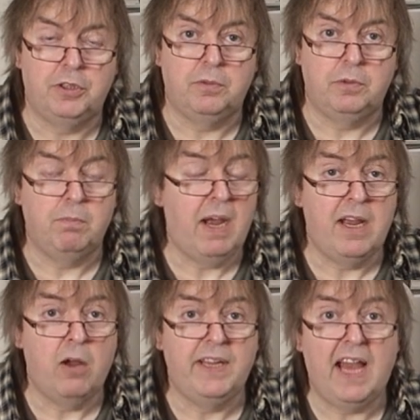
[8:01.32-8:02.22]
you
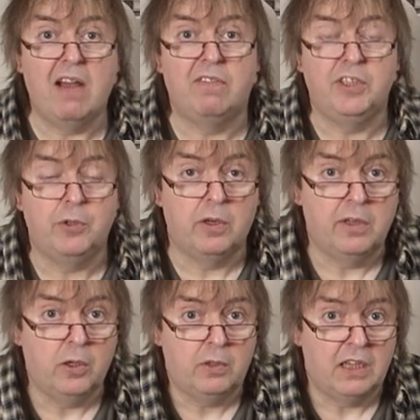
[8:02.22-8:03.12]
may only have in your
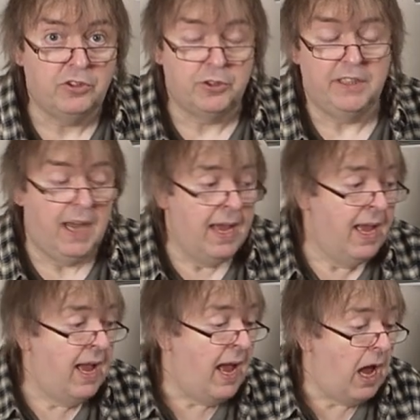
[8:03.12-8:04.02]
low country,
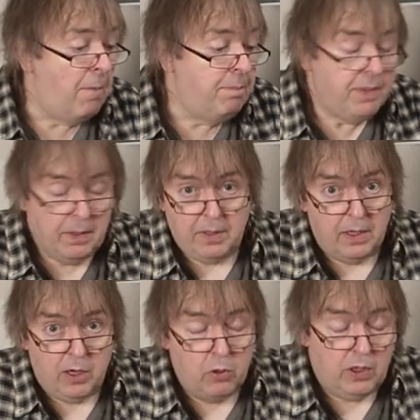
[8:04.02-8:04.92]

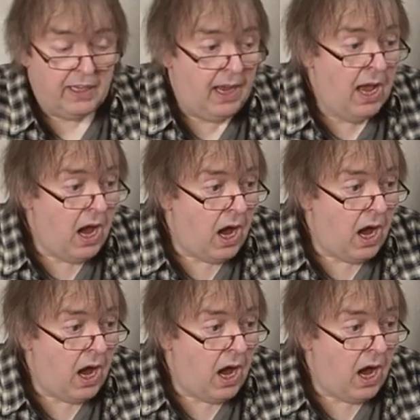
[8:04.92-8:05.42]
locally.